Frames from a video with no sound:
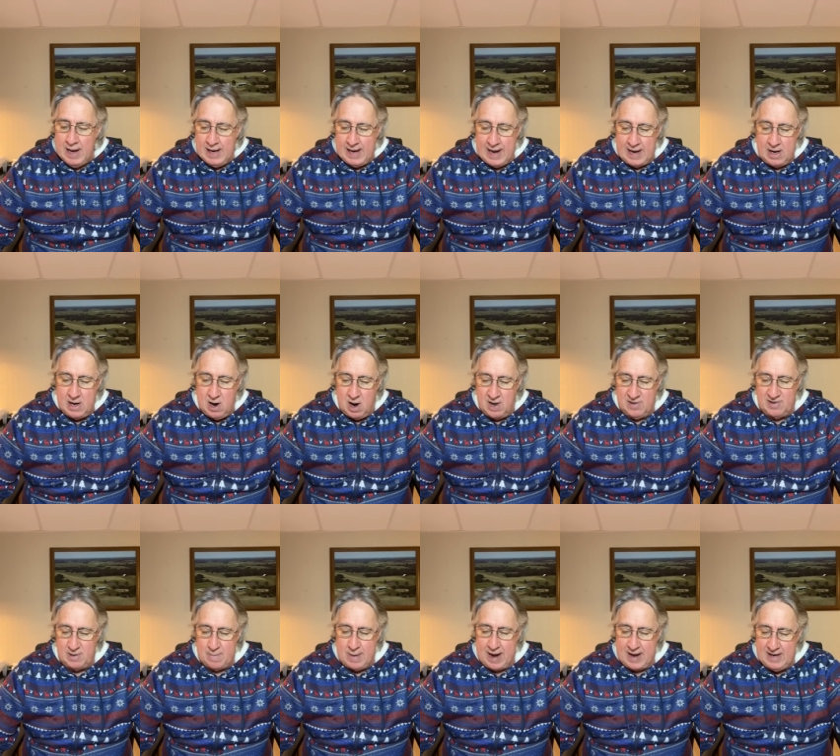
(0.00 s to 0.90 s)
can
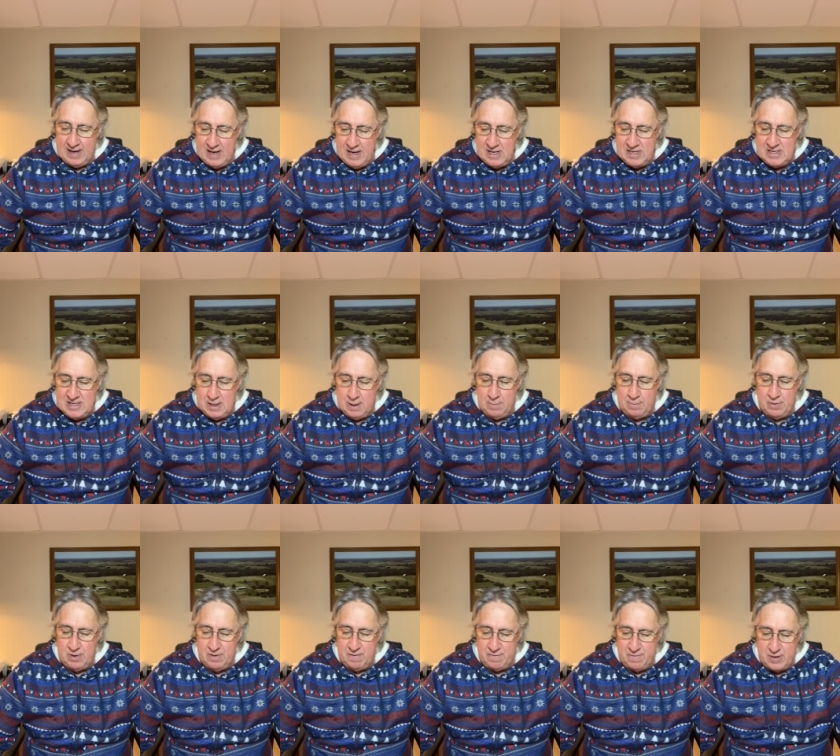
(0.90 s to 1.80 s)
cause a magnesium
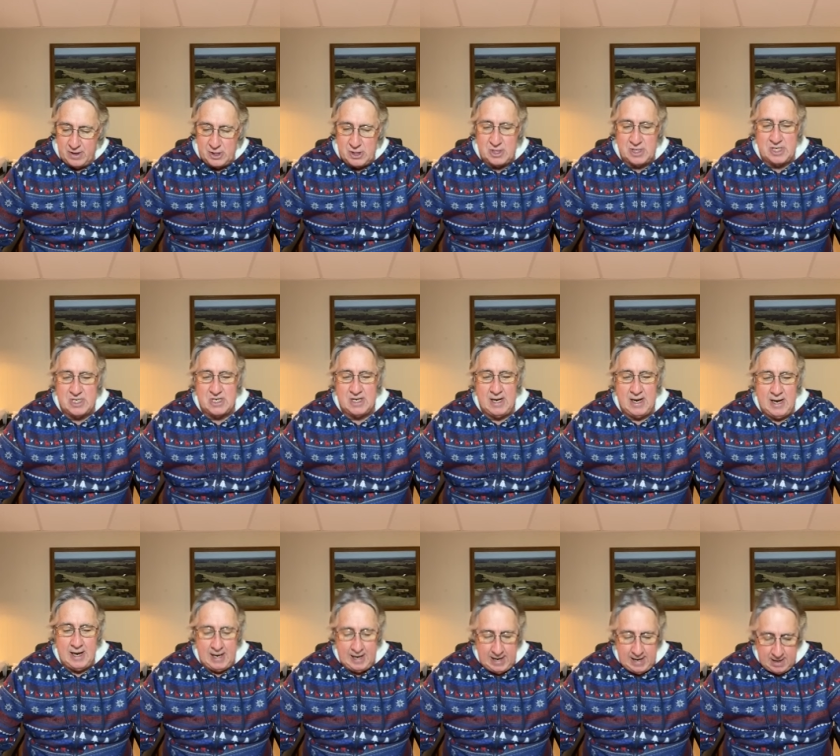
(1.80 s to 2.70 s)

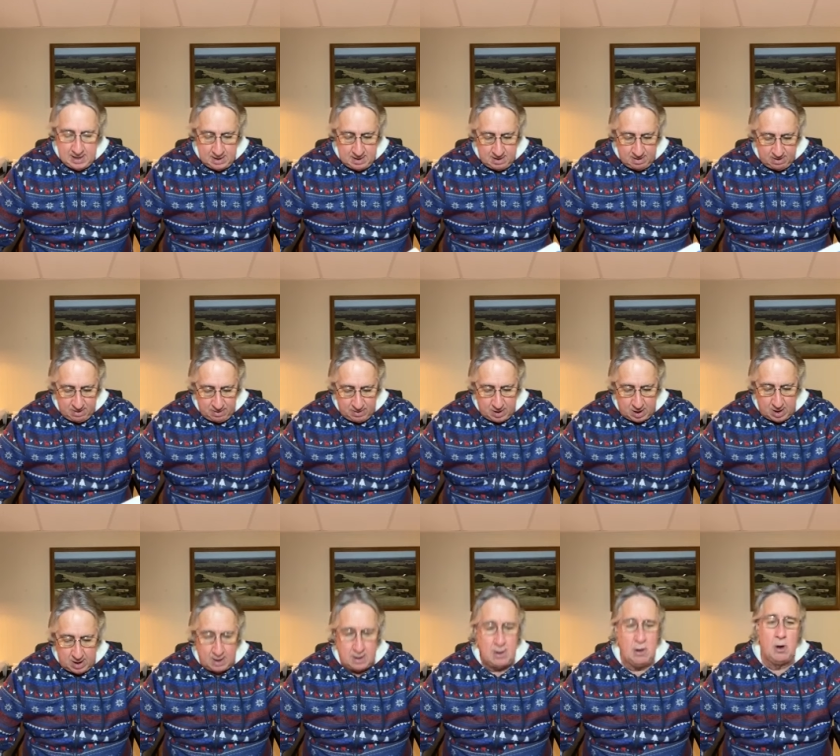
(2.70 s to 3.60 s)
deficiency in
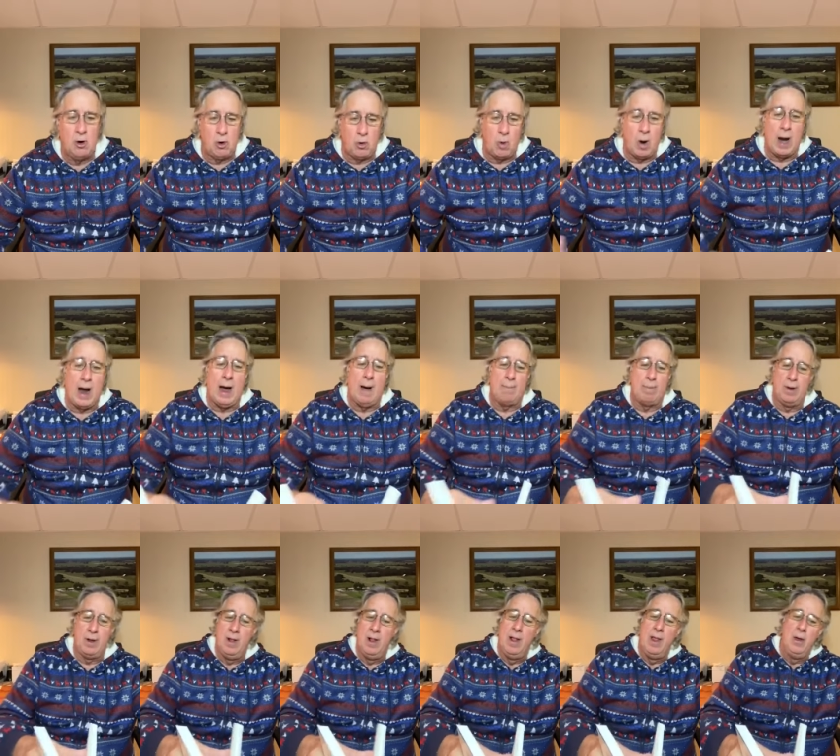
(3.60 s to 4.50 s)
the
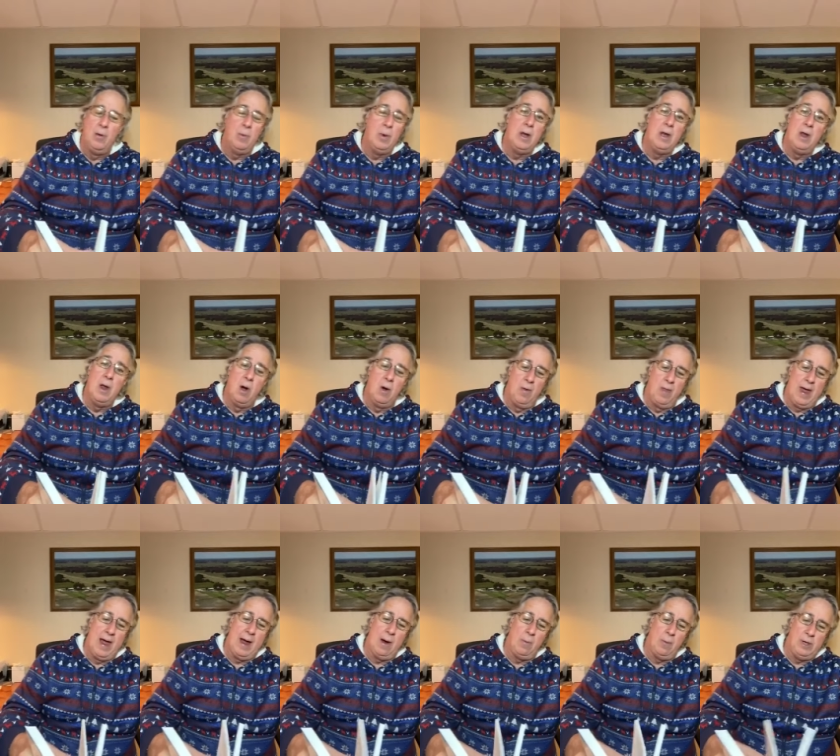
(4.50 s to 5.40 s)
crop. We know
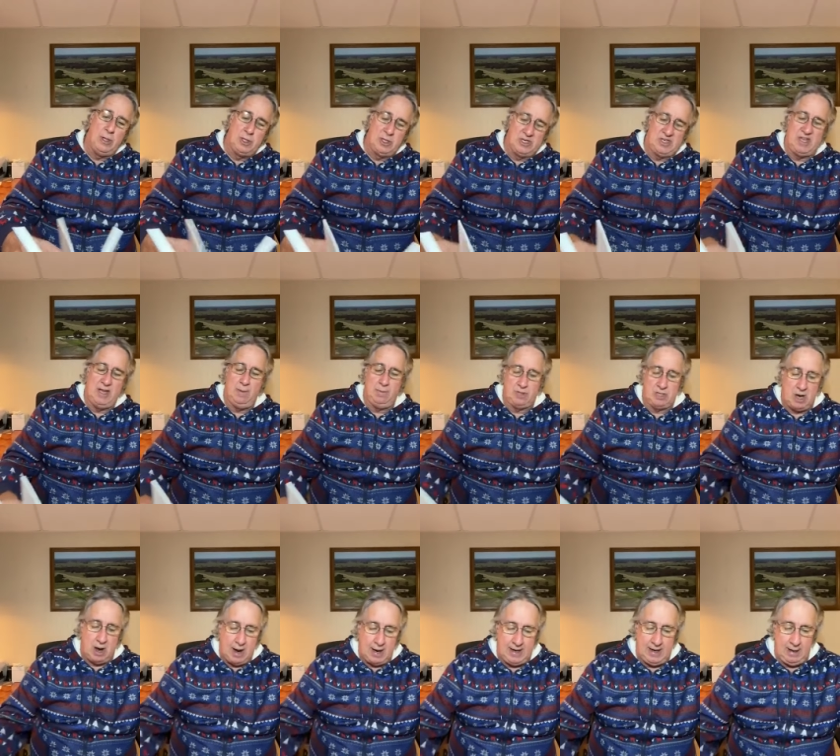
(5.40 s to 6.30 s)
that. We just keep
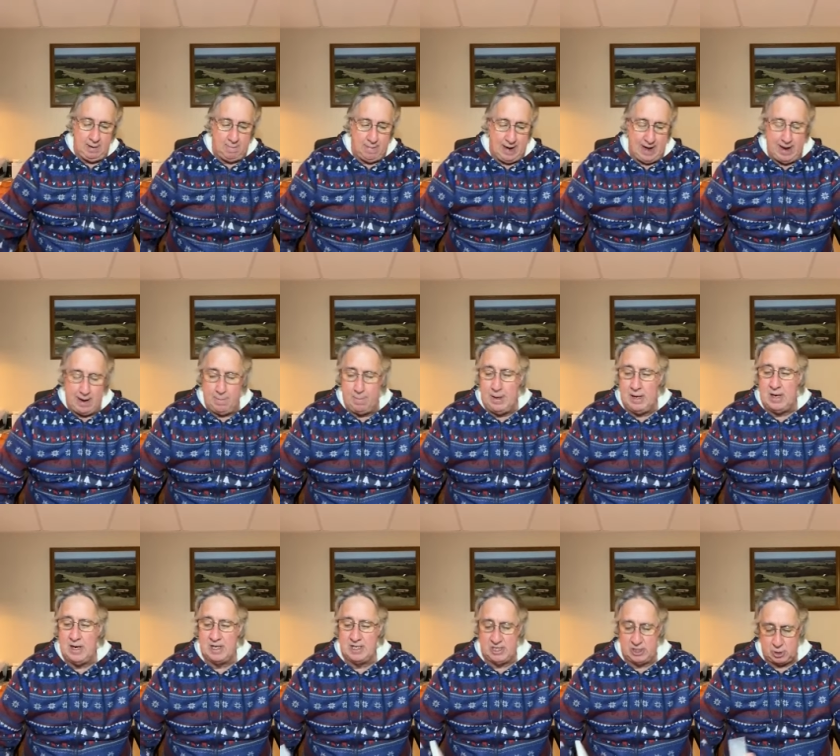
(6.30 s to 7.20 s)
talking about it
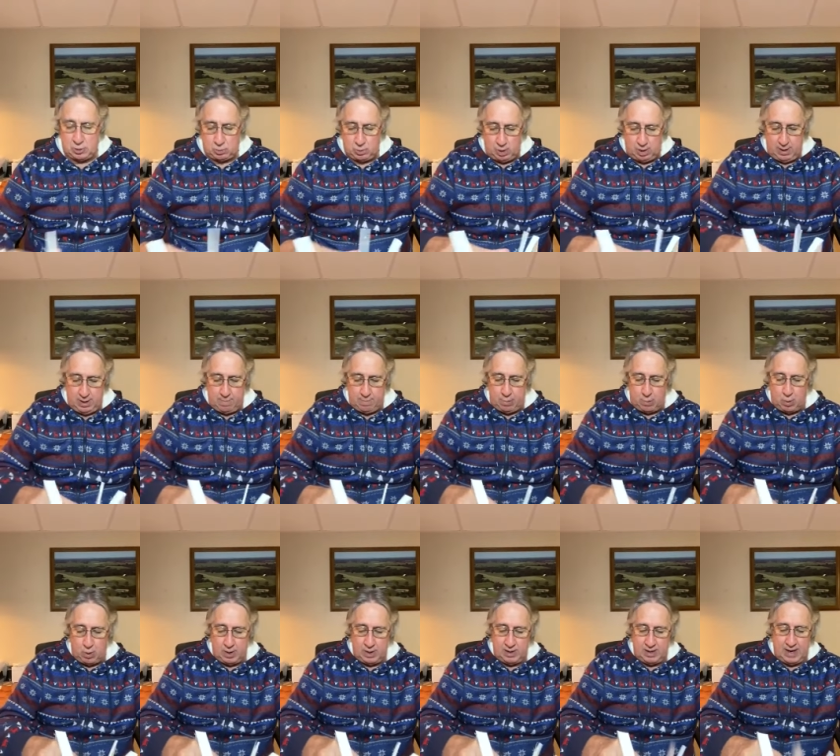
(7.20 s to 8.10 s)
because it's really
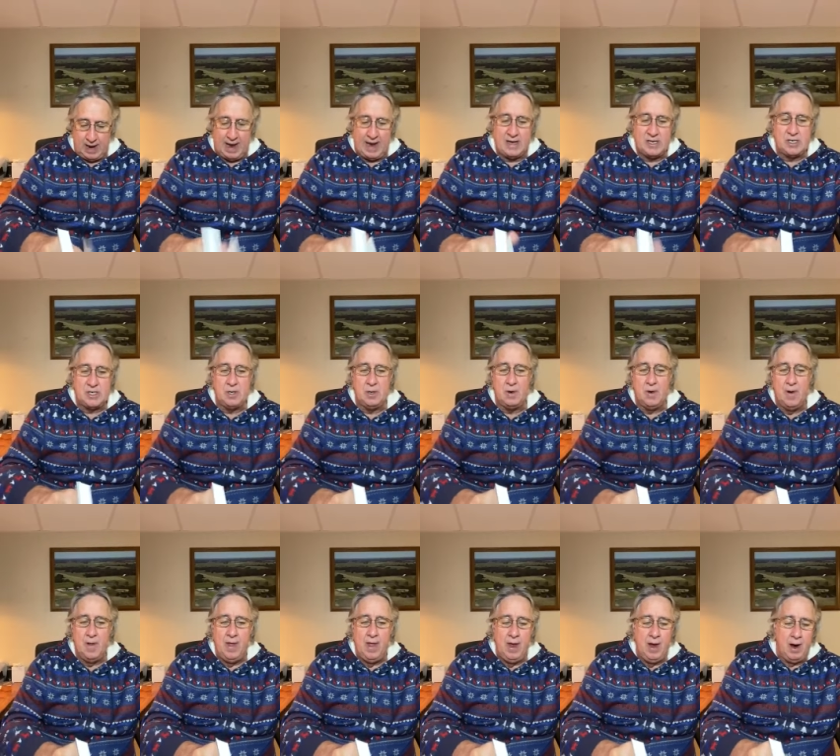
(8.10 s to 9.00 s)
important, guys,
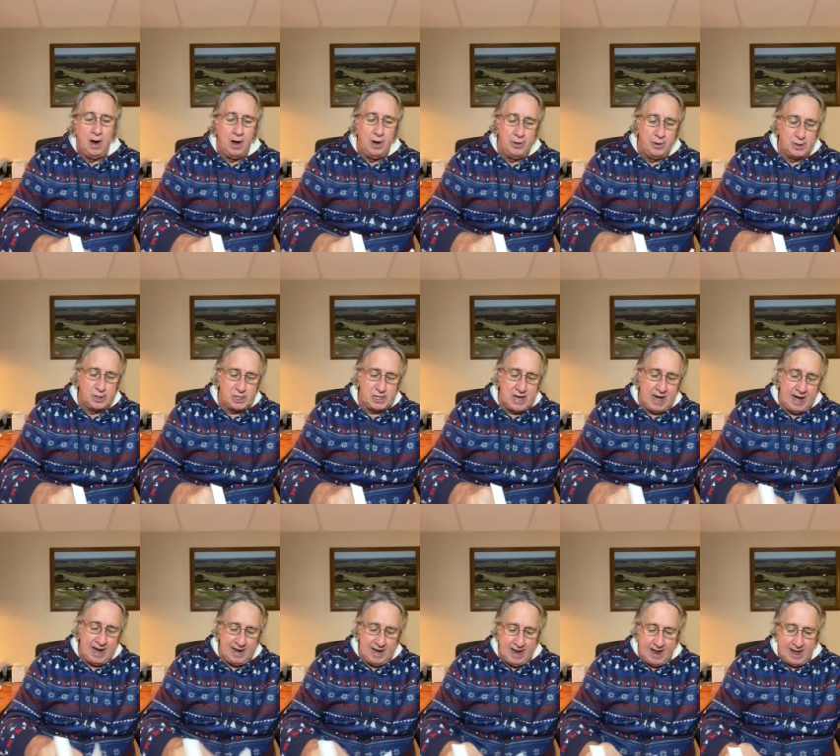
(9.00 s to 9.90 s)
to
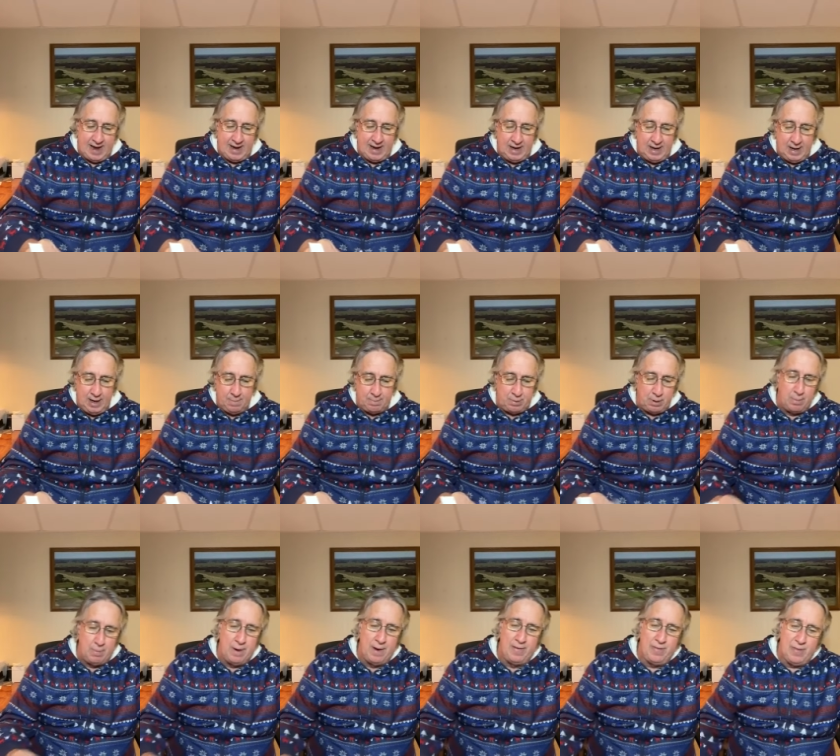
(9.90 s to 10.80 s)
understand that and
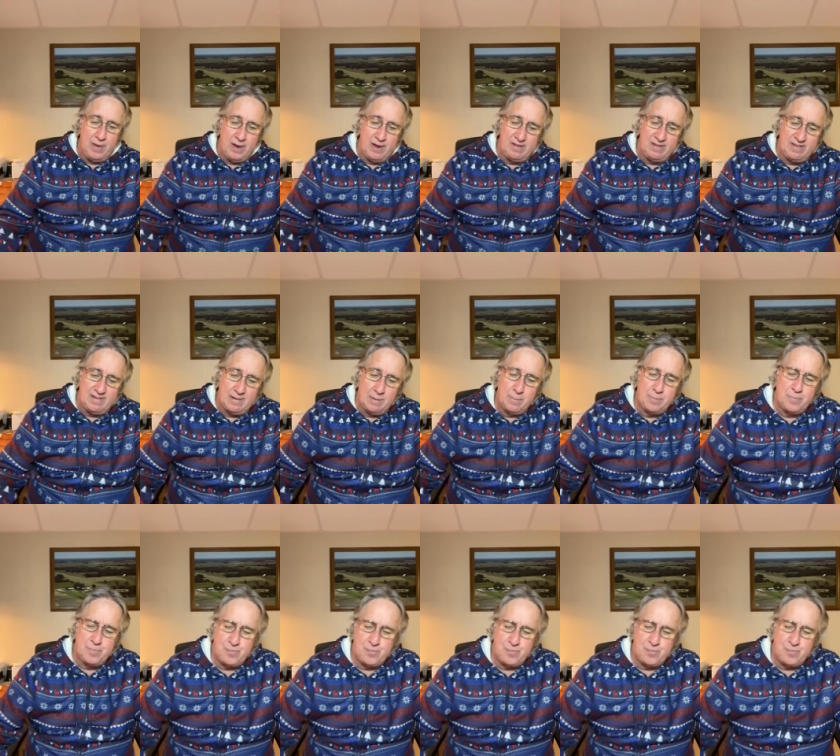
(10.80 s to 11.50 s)
implement this.